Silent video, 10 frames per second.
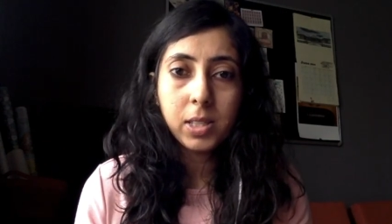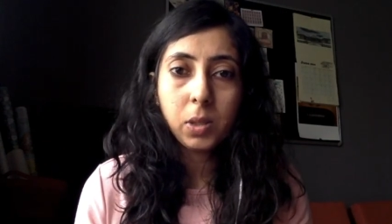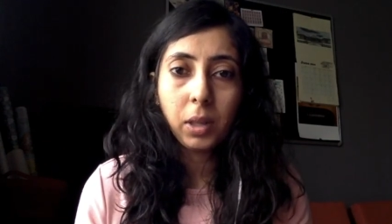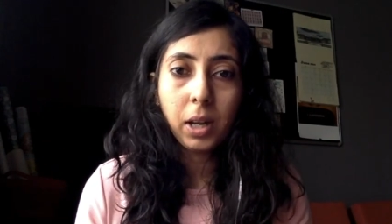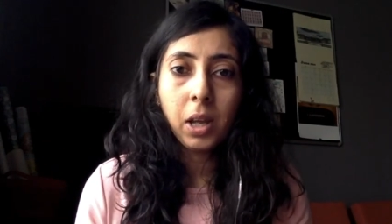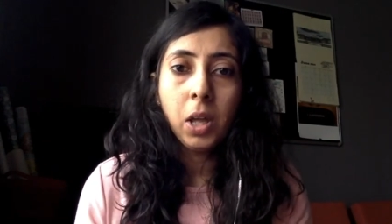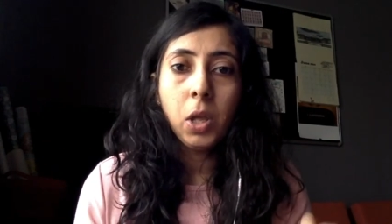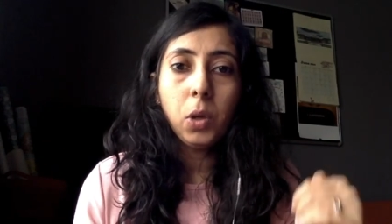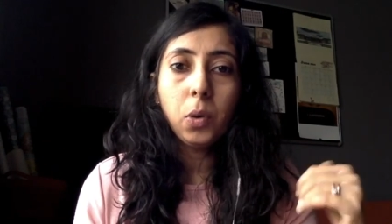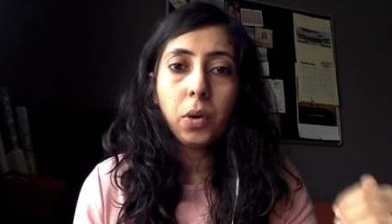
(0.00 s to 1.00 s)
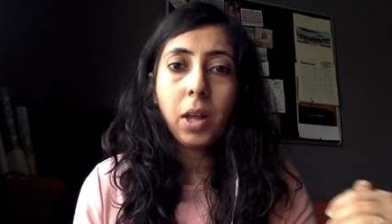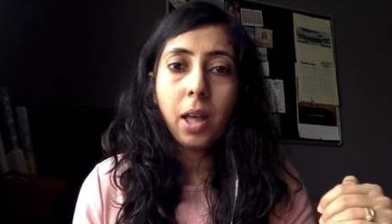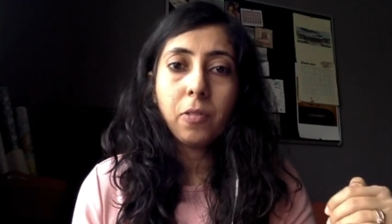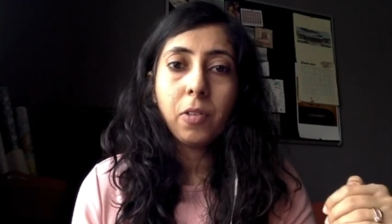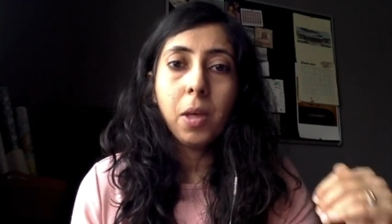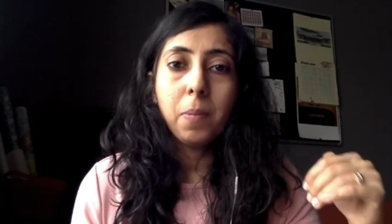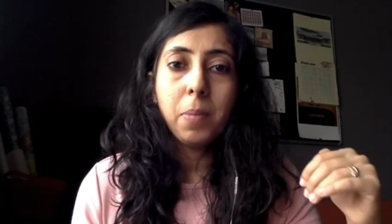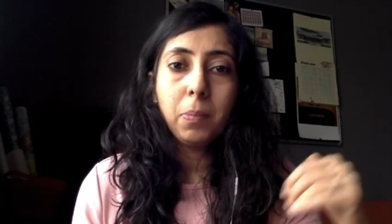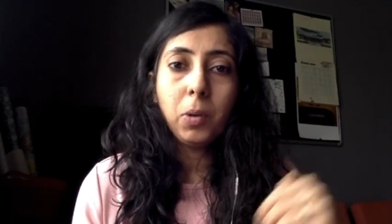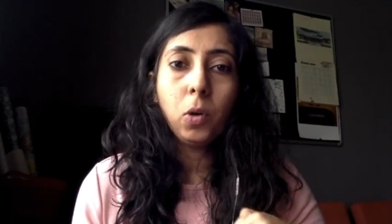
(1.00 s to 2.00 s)
so that you don't have
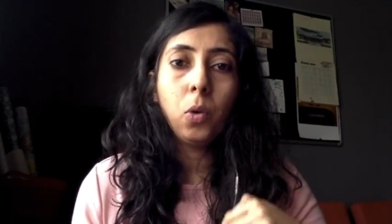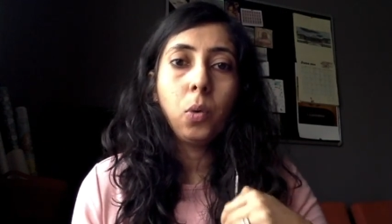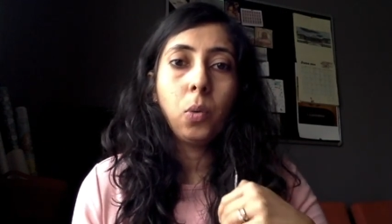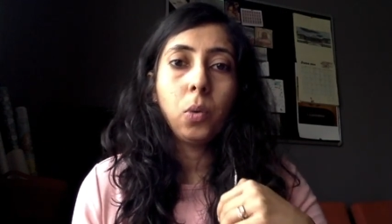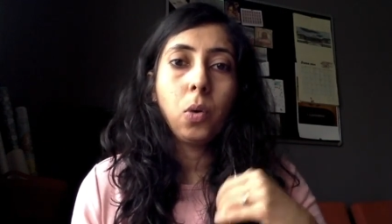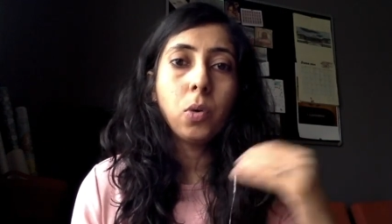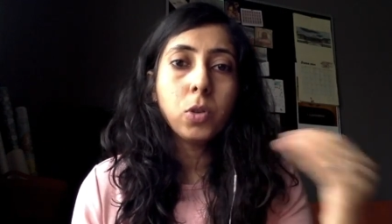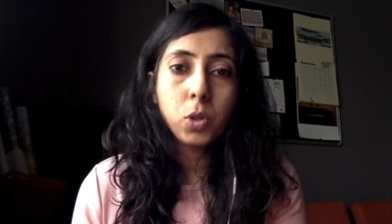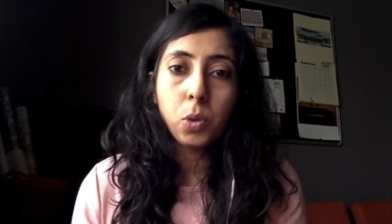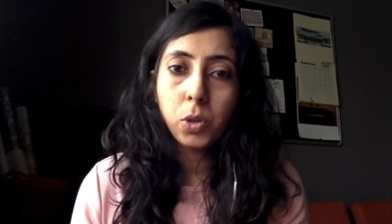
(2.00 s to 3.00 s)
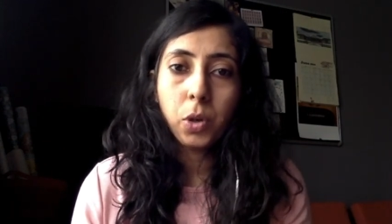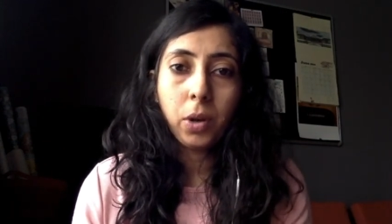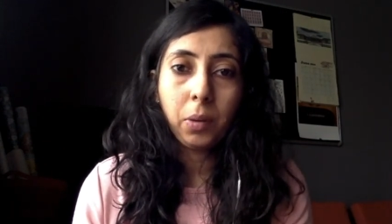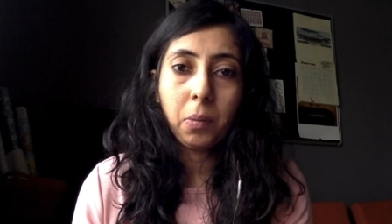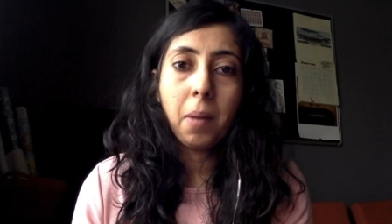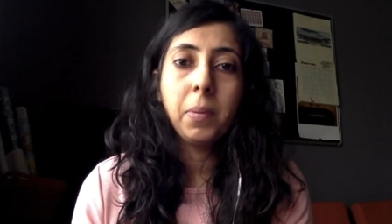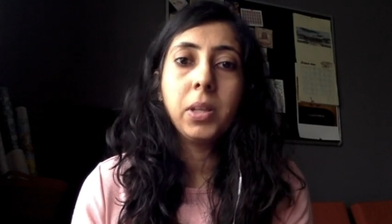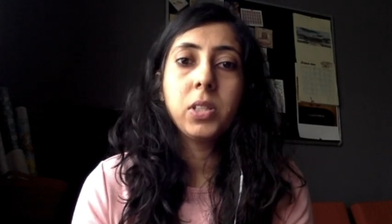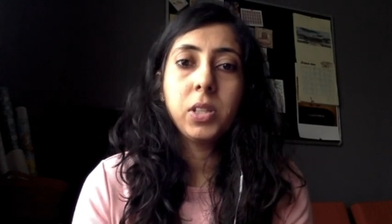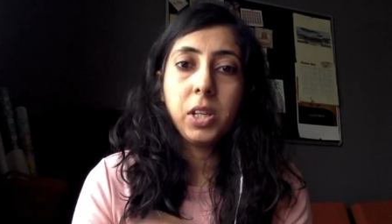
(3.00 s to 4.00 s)
people who don't suit your
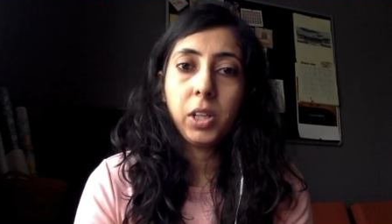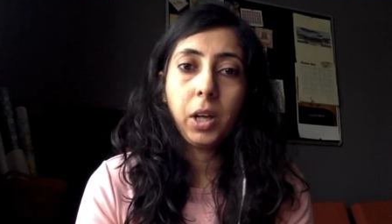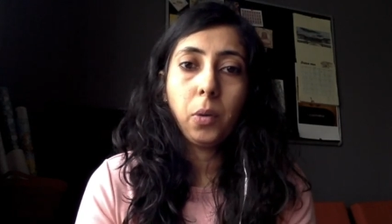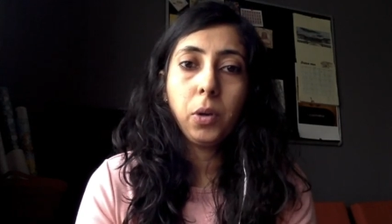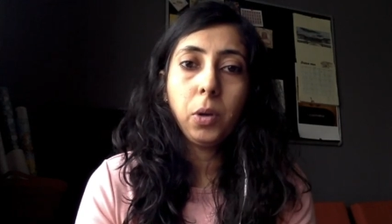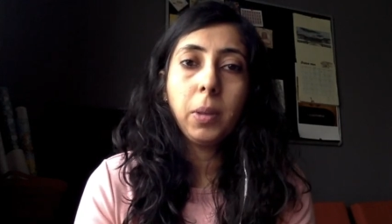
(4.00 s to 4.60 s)
requirements reaching out to you,